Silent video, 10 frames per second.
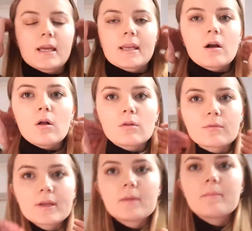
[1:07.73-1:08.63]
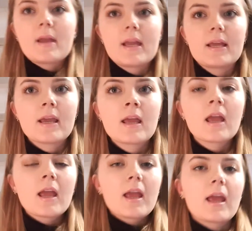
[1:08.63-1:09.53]
And I already made
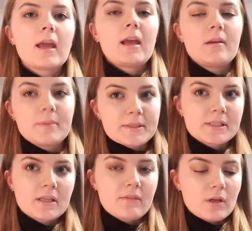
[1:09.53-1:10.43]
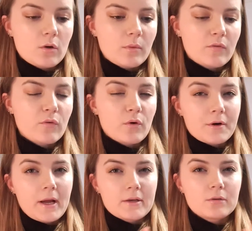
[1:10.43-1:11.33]
a piercing video
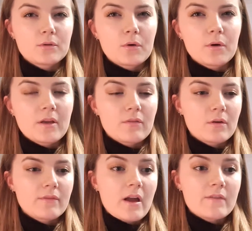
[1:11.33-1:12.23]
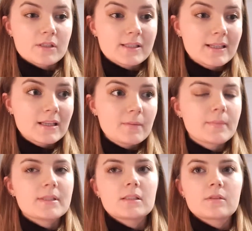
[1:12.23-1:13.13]
before. I don't know if you've ever seen it,
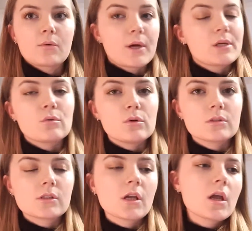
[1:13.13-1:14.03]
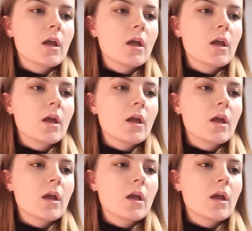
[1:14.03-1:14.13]
but it's quite old.